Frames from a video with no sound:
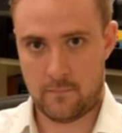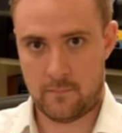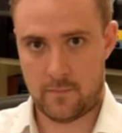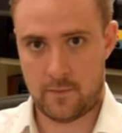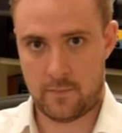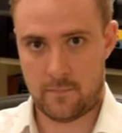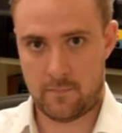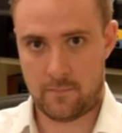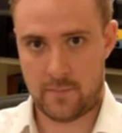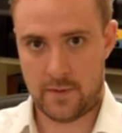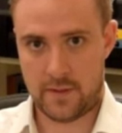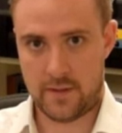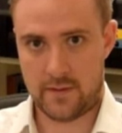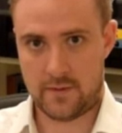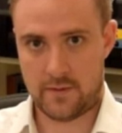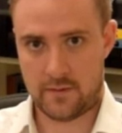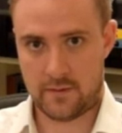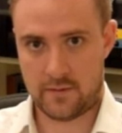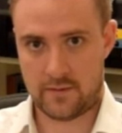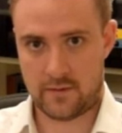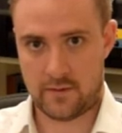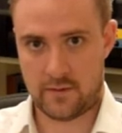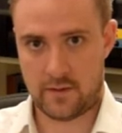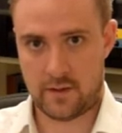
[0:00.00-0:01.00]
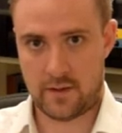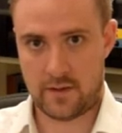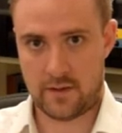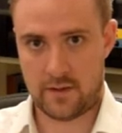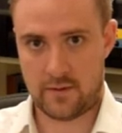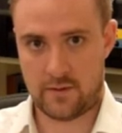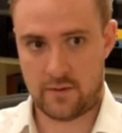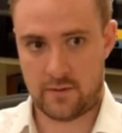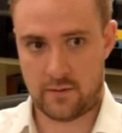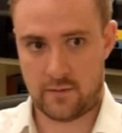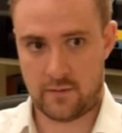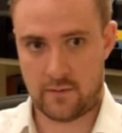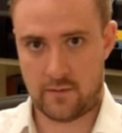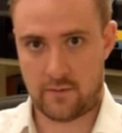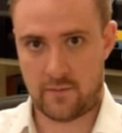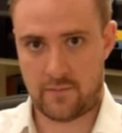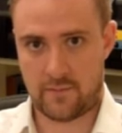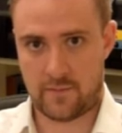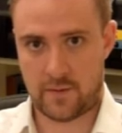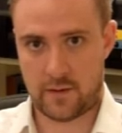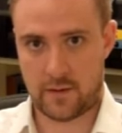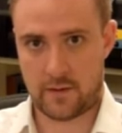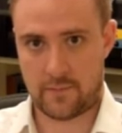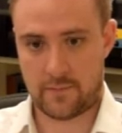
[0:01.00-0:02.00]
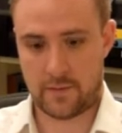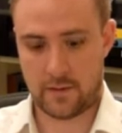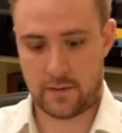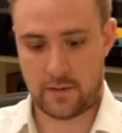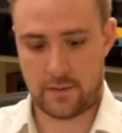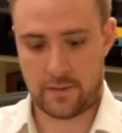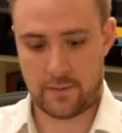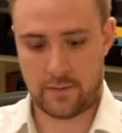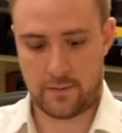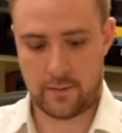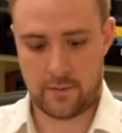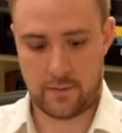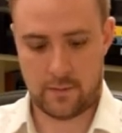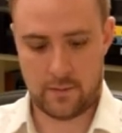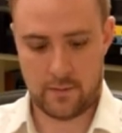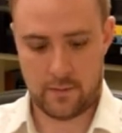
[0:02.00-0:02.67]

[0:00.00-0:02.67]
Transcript: The beast as a nation, the fatherland.